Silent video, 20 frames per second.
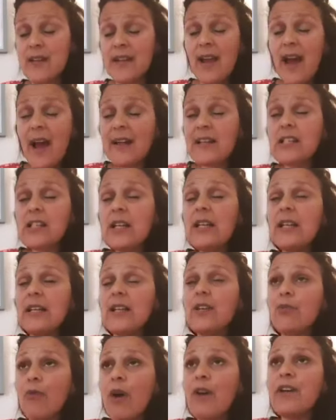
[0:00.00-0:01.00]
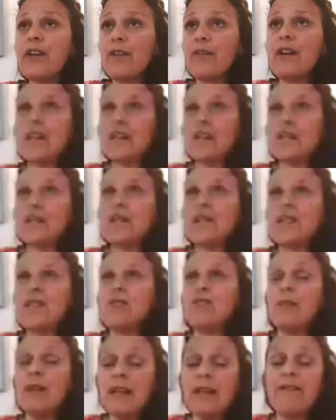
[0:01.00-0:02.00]
And actually, growing a vegetable is
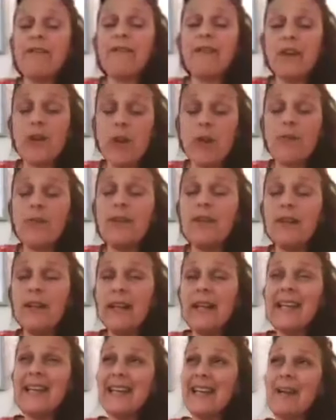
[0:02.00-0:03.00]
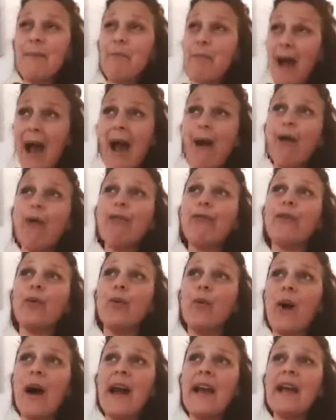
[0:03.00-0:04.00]
really phenomenally powerful
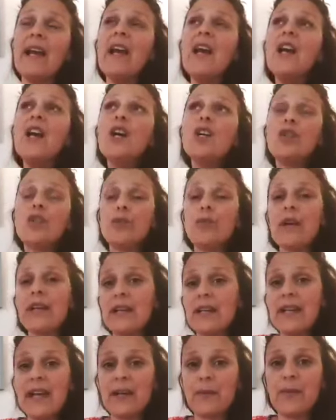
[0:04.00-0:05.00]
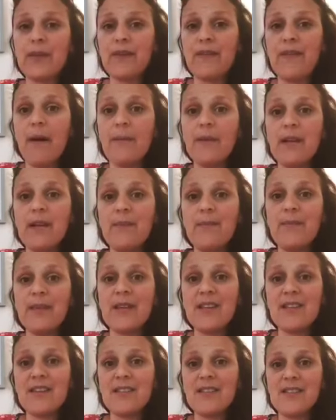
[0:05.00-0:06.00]
way to reconnect with the feminine
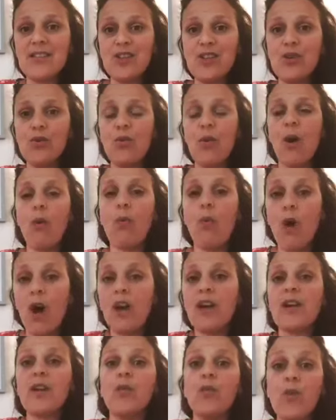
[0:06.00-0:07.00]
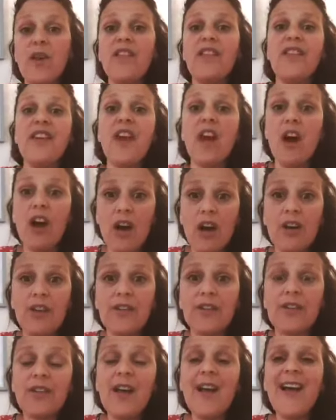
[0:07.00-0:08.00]
because you are working with the earth